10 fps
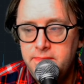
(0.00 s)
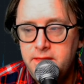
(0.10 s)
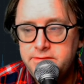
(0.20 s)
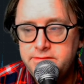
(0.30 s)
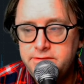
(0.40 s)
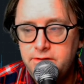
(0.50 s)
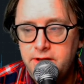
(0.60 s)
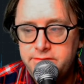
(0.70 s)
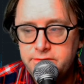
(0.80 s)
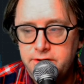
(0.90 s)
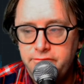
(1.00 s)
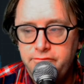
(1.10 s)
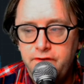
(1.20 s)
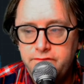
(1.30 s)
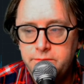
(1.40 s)
it still has to go down
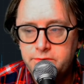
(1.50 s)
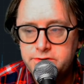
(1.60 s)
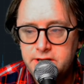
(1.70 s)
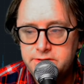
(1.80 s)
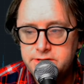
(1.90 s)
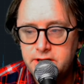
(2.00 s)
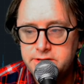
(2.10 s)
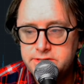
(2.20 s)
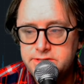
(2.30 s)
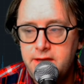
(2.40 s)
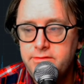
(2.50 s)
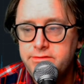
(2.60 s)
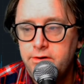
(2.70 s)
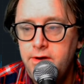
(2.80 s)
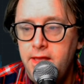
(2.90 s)
50% to get to 7.
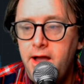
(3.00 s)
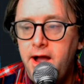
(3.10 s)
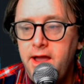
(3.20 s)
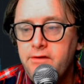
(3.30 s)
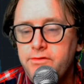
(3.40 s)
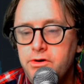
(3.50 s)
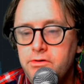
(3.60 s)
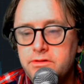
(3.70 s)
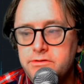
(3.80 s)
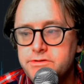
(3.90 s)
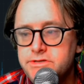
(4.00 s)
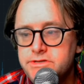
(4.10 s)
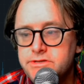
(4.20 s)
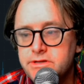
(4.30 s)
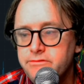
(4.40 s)
So I have no
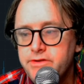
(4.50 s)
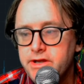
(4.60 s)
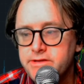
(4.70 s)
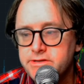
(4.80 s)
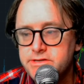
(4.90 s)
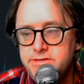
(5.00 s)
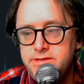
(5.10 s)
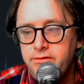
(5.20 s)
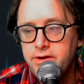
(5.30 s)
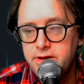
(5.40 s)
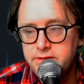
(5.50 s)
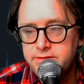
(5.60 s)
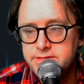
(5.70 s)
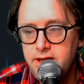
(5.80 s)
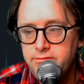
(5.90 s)
illusions that VXX is never going to get
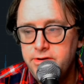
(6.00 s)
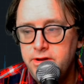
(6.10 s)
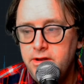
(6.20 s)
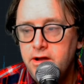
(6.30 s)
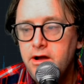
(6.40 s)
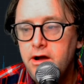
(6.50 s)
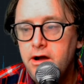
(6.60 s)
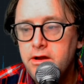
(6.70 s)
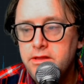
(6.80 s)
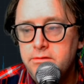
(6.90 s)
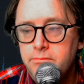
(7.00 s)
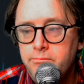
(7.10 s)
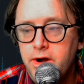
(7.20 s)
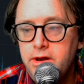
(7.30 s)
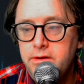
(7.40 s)
to 7.
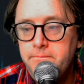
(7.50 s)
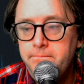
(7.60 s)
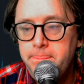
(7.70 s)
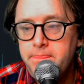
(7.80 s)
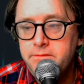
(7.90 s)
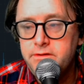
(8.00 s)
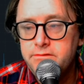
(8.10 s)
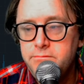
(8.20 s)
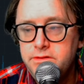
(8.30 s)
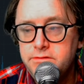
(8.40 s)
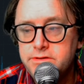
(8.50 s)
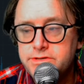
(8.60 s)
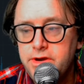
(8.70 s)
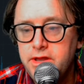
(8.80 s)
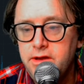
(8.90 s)
But that doesn't mean that this
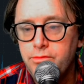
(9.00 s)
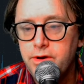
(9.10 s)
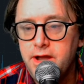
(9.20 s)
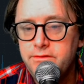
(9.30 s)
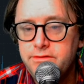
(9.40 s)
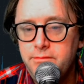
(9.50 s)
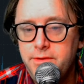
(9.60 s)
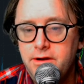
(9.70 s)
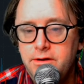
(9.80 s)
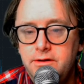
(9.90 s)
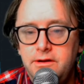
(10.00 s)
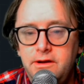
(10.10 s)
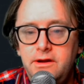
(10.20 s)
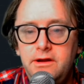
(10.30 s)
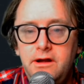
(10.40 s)
trade can't work out somehow.
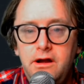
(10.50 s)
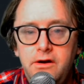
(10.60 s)
All